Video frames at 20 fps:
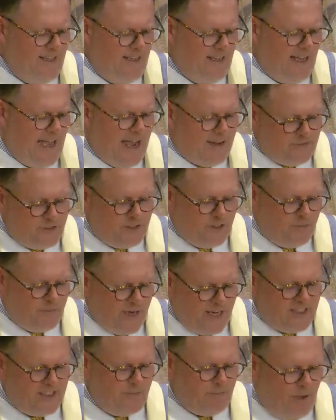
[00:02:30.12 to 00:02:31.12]
After a
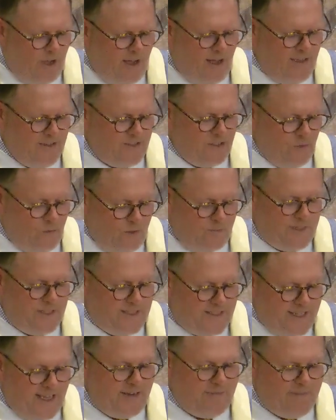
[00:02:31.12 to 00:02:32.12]
pregnant pause, the woman
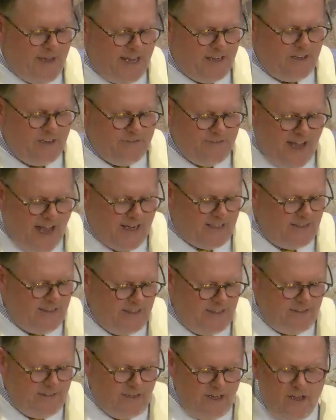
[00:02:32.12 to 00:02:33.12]
said,
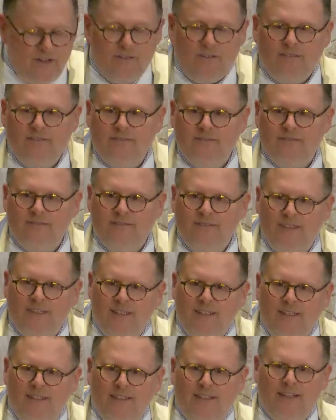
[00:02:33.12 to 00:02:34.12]
matter-of-factly, "No,
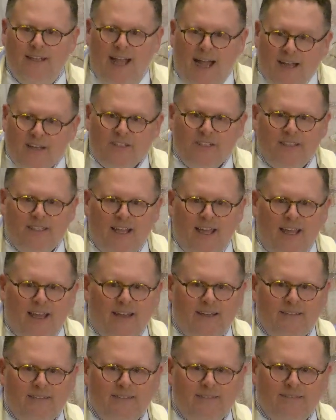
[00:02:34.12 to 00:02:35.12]
actually,
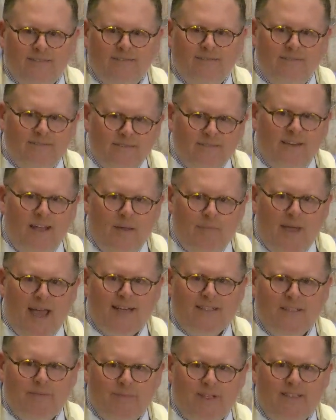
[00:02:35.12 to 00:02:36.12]
I
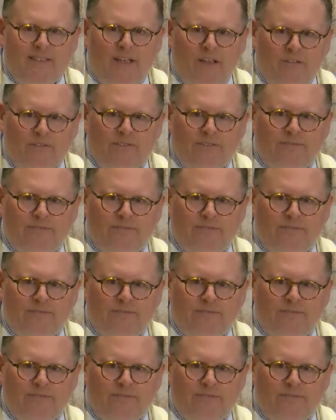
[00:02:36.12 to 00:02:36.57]
packed it myself."